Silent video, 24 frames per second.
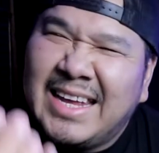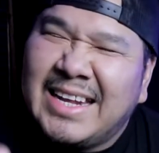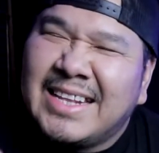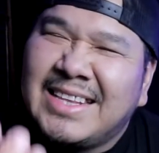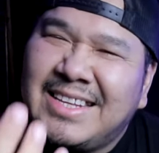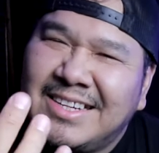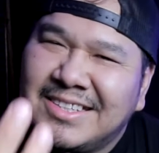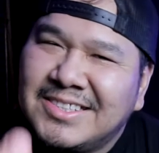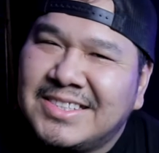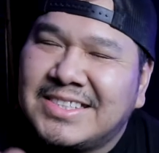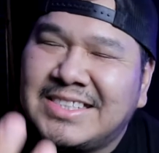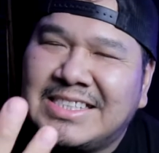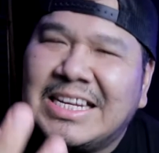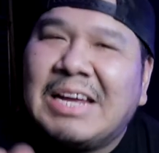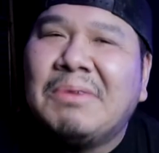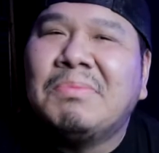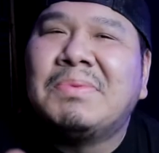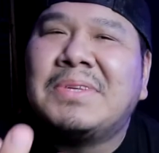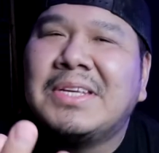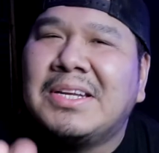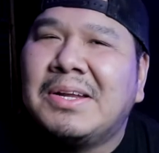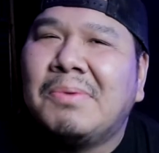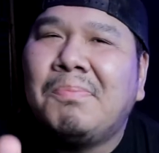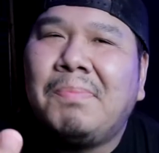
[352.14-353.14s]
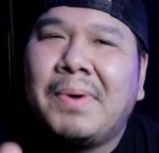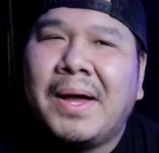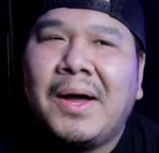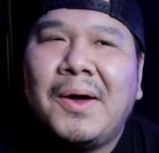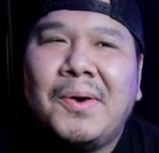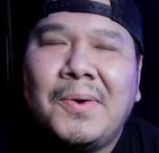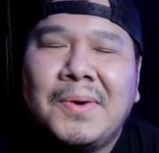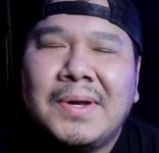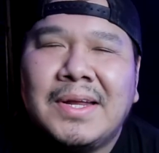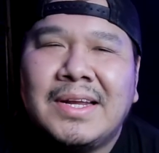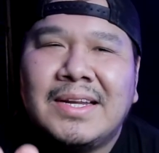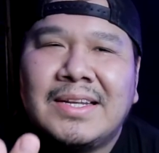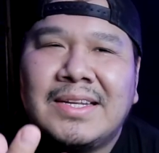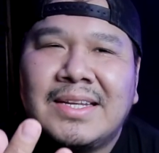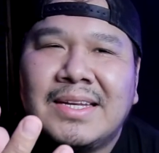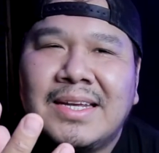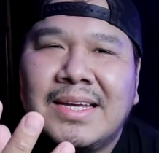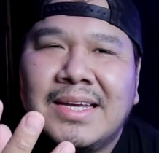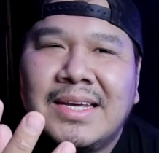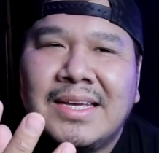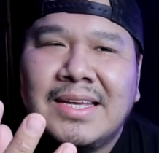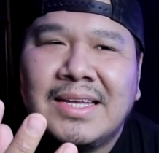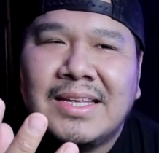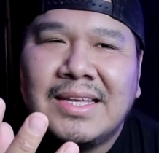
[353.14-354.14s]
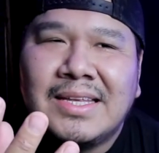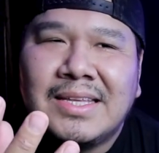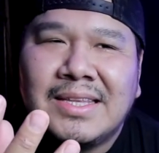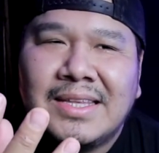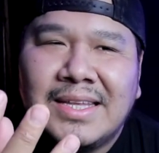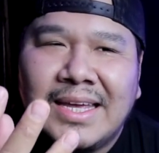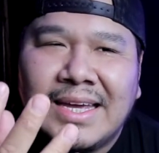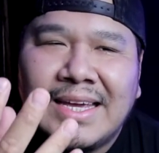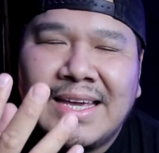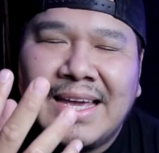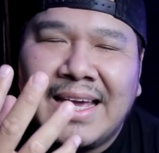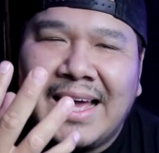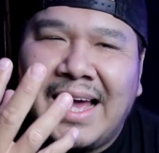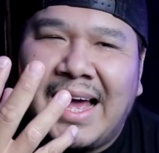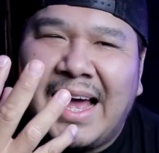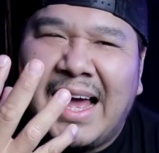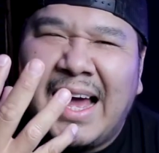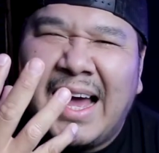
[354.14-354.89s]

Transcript: there's something about it. Like,